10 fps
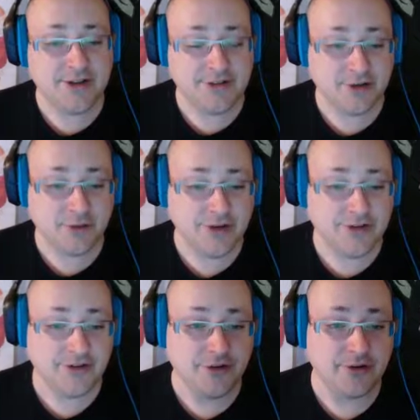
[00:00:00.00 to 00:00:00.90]

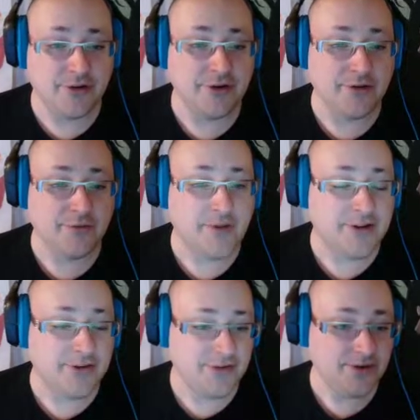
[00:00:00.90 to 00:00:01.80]
increases your
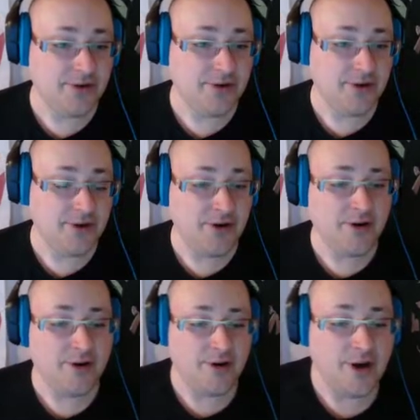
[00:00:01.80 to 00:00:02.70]
defense
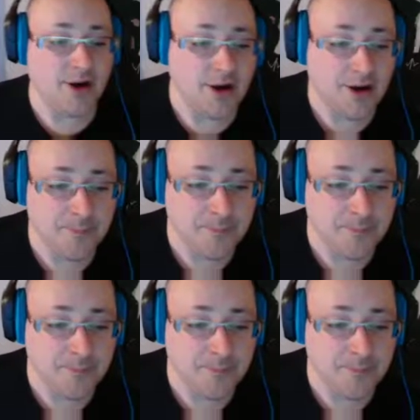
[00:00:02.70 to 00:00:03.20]
by